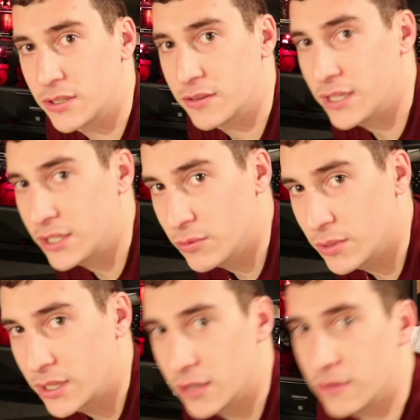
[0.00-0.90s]
Thank you
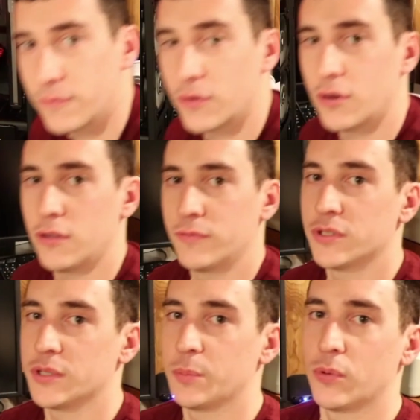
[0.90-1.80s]
again for all of your
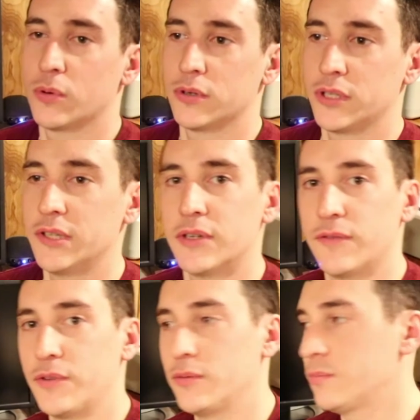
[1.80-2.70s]
support. Even
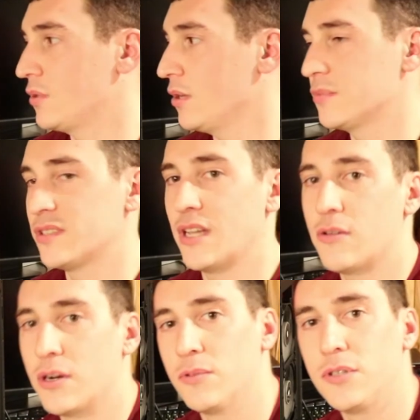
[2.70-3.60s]
if you thumbs
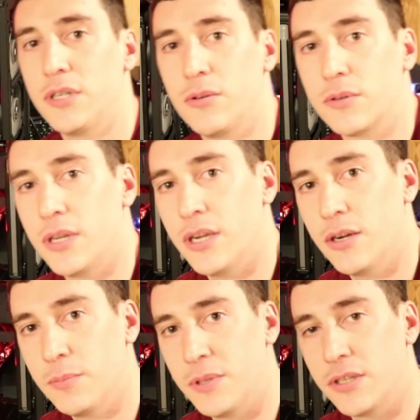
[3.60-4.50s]
down, I really don't
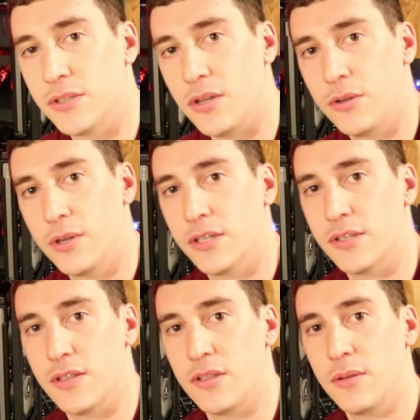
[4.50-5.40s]
care, because all you guys
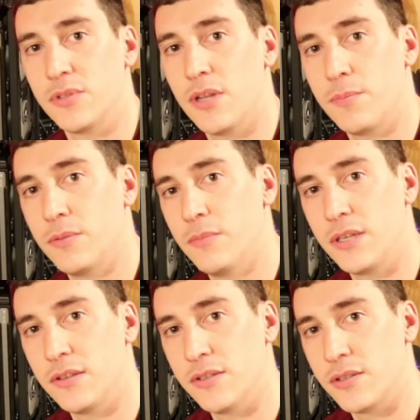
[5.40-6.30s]
that thumbs up it
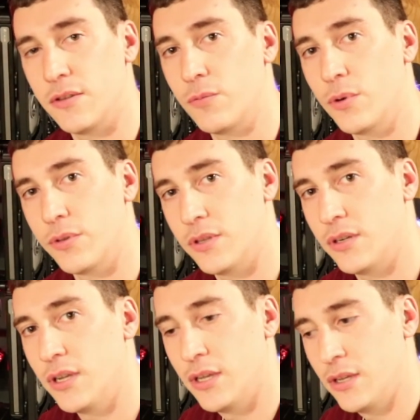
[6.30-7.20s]
make this stuff worth it.
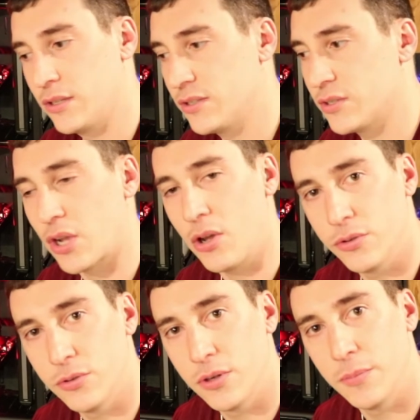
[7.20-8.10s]
This is all
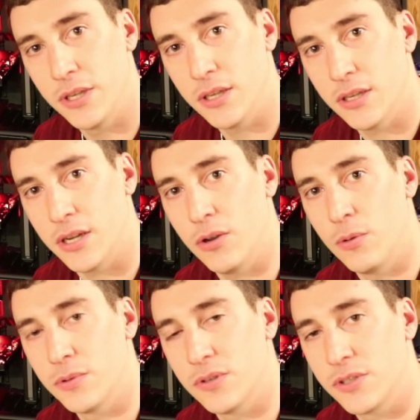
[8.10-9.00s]
new to me, and I
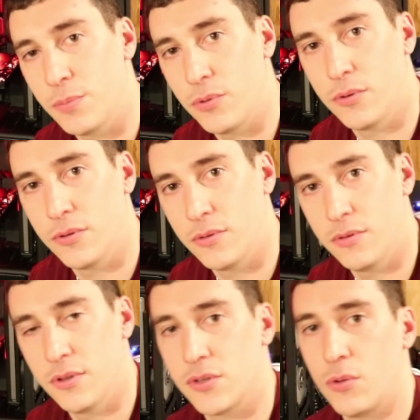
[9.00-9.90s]
hope to explore
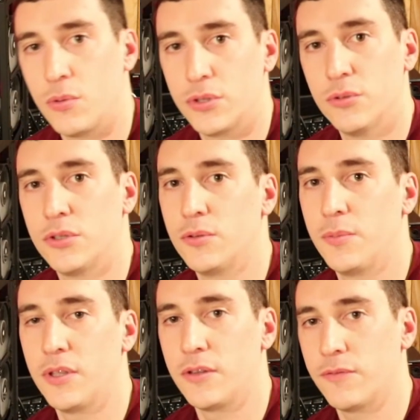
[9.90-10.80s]
this whole YouTube
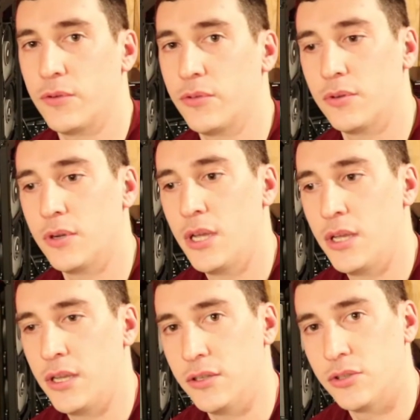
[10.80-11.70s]
thing further
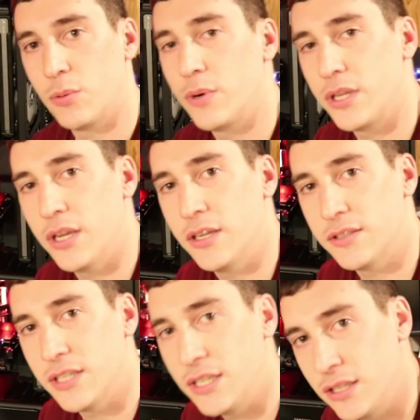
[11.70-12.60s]
in
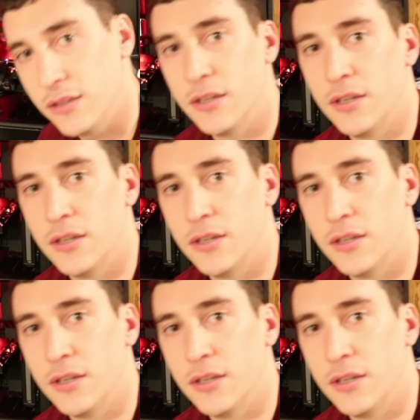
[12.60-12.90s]
2018.